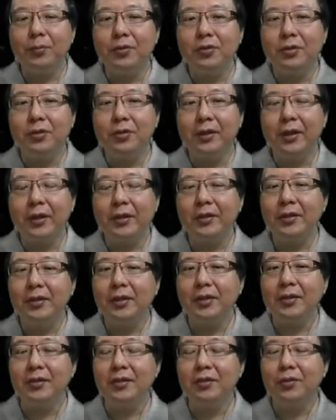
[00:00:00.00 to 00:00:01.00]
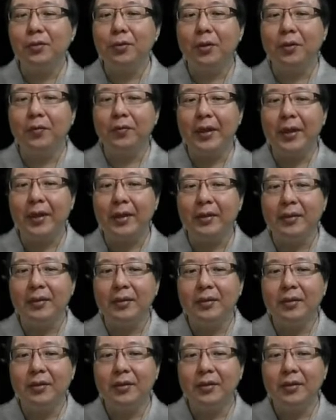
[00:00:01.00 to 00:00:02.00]
So actually it's just O of n.
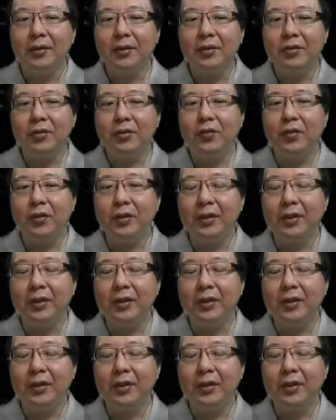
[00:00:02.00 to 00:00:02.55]
So